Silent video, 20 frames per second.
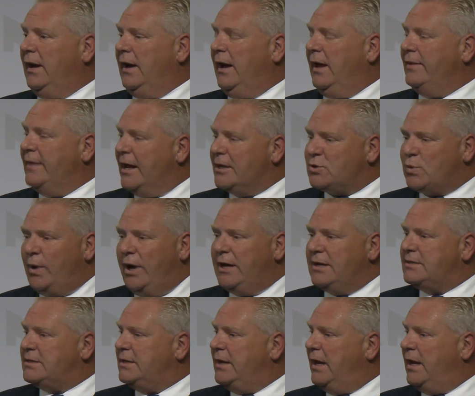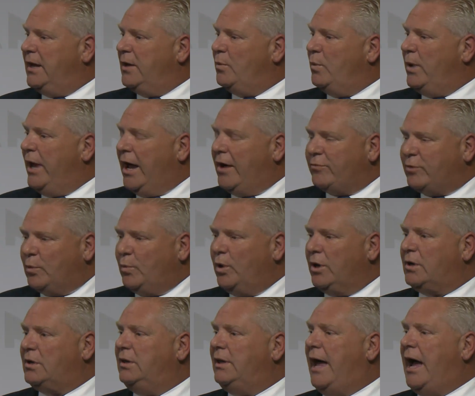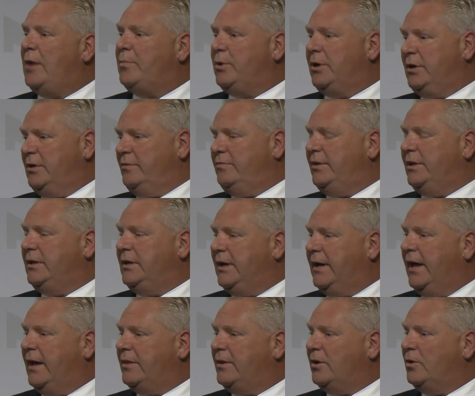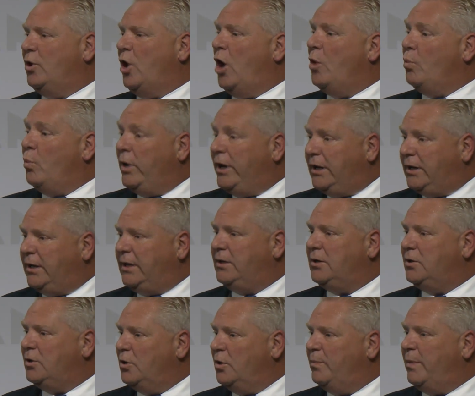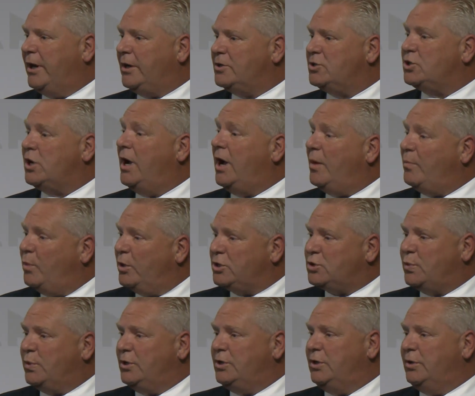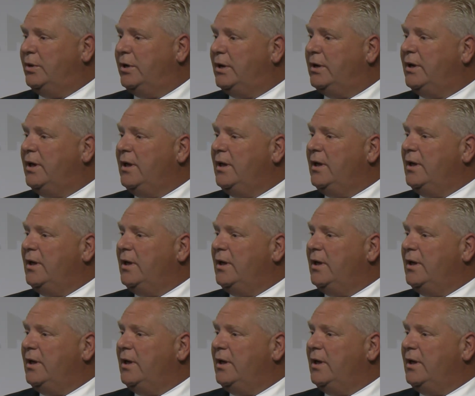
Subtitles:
And that's why I say we have to work collaboratively together, and we need to do a better job, which we're doing